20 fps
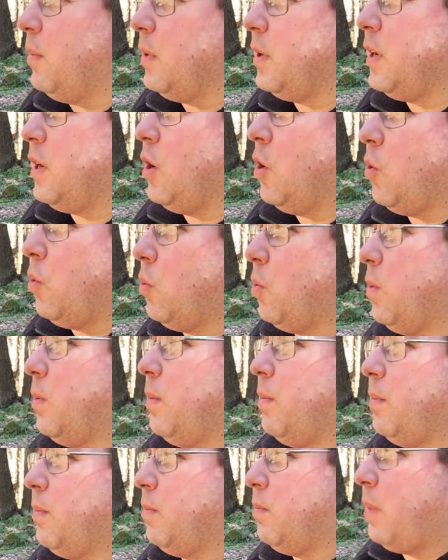You know,
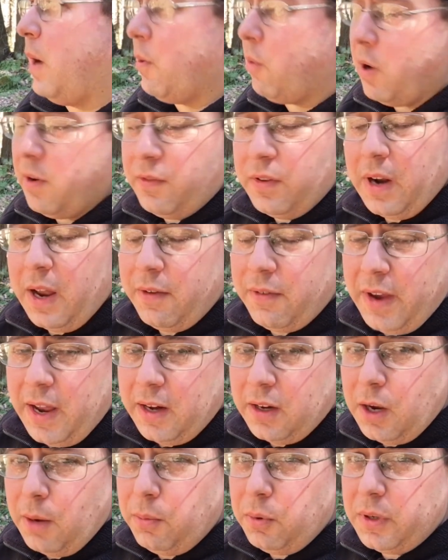my wife and I have had a
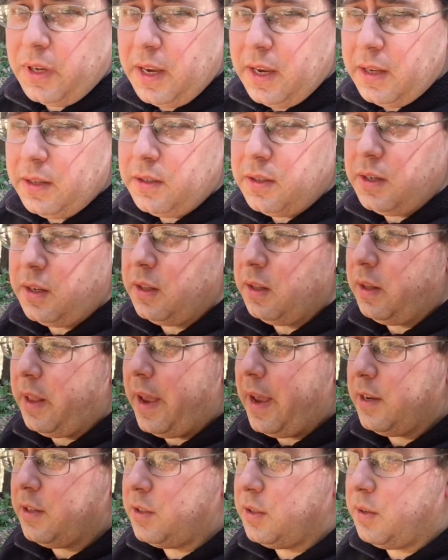couple kids in the
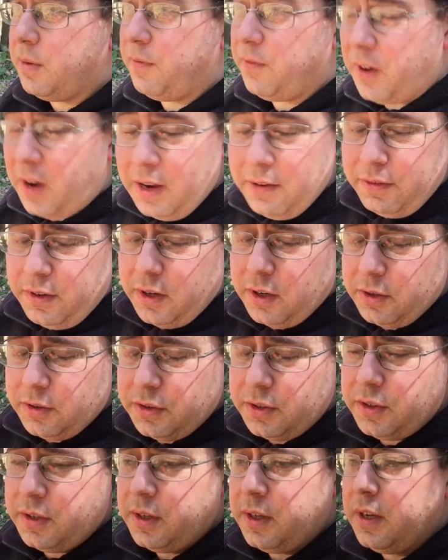last 5
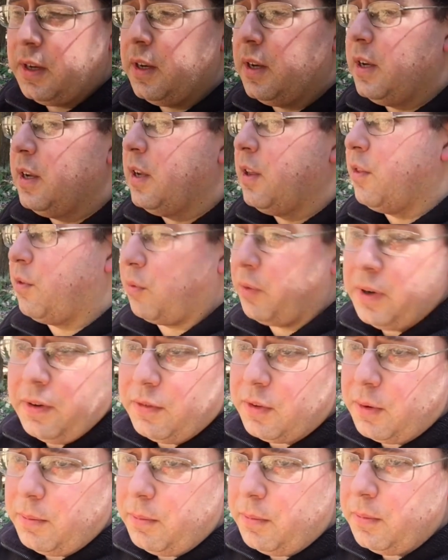years, 3 of
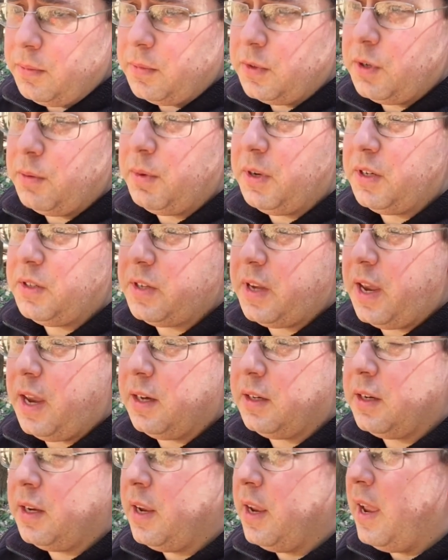them to be
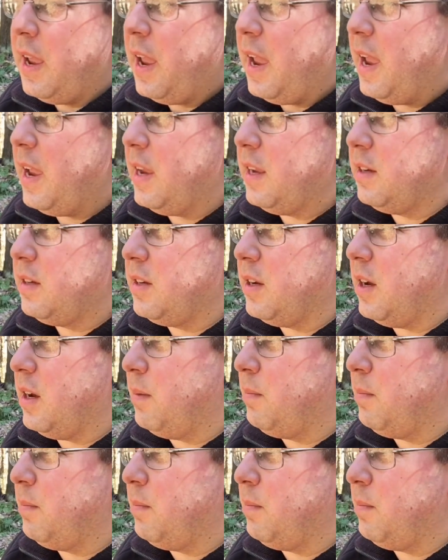exact, and